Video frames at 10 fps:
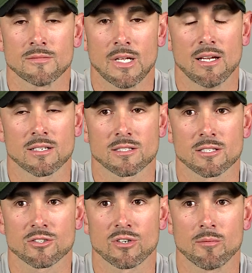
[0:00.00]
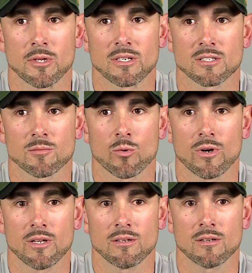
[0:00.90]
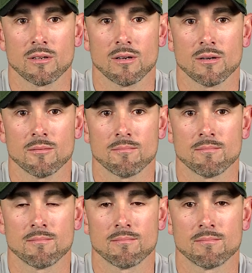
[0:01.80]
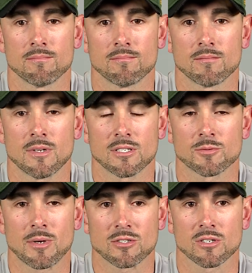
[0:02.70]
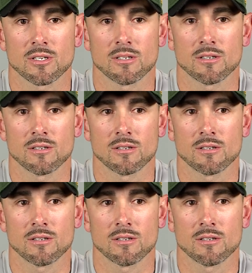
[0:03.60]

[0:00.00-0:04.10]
Yeah, it's extremely disappointing, especially